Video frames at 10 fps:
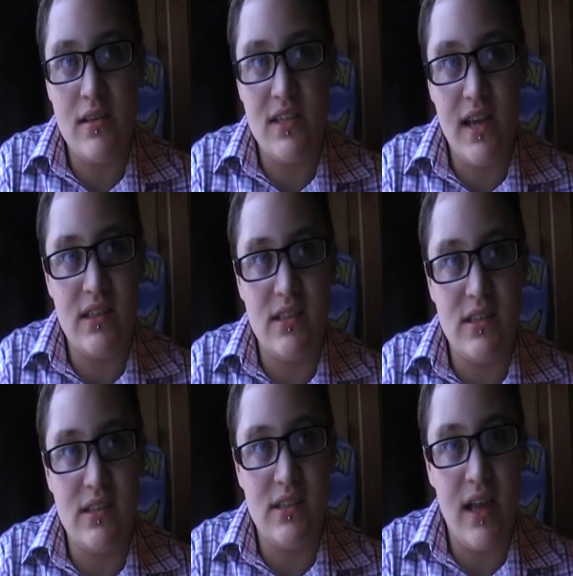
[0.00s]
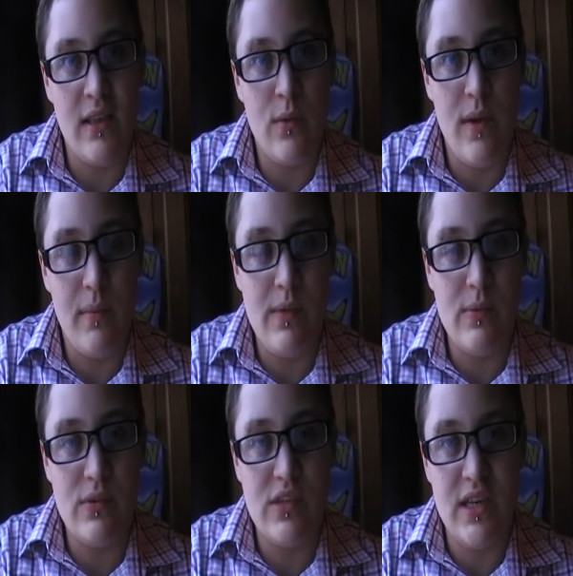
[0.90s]
sex is and the way
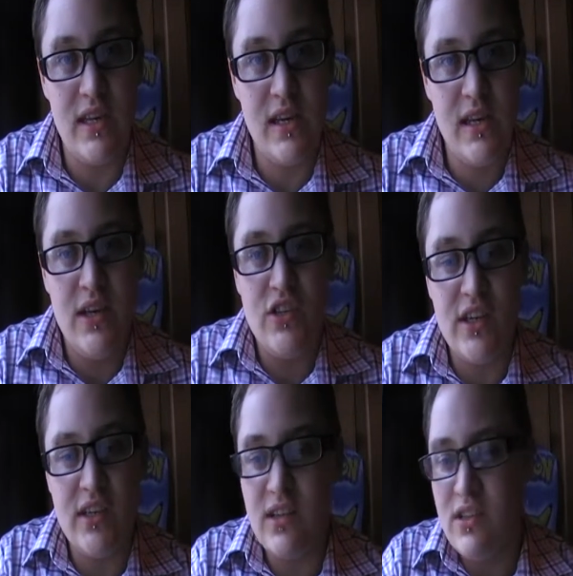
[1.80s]
people see gender.